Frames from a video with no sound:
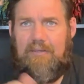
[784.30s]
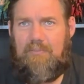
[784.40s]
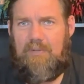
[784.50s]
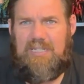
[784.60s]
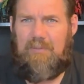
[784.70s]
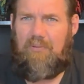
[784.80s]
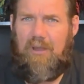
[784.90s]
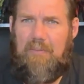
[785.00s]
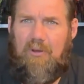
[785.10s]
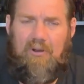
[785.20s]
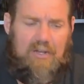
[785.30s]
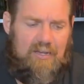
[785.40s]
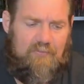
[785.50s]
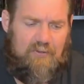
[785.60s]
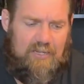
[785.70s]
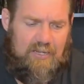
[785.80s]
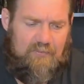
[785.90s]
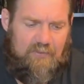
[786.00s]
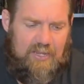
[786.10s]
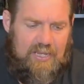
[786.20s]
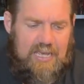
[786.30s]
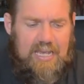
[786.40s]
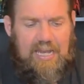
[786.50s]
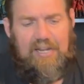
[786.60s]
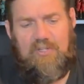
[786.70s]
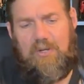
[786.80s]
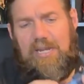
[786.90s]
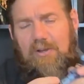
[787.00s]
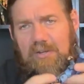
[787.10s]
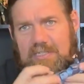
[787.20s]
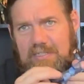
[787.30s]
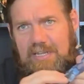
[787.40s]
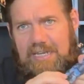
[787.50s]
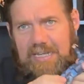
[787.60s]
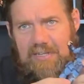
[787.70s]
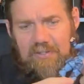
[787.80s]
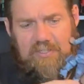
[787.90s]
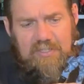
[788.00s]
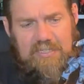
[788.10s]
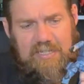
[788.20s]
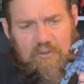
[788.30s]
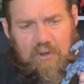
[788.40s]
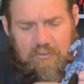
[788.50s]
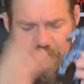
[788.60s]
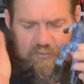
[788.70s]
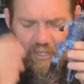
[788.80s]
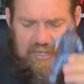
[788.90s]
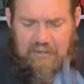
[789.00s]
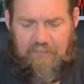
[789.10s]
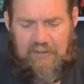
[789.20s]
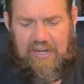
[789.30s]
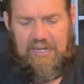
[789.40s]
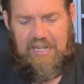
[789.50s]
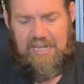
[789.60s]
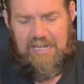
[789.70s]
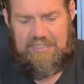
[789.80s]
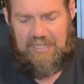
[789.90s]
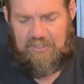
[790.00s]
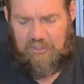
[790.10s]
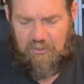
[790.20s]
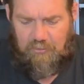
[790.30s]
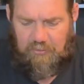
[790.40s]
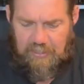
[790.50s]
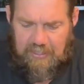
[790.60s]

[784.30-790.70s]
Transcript: what's it got, pry bar knife or kind of thing. He goes right here on his leg. He's got a holster there. And then he's got two